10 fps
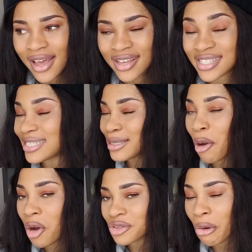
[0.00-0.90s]
It's
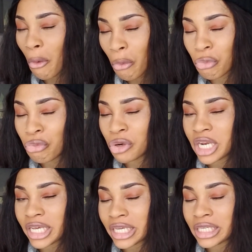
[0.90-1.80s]
called
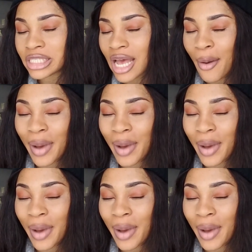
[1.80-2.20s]
Woolies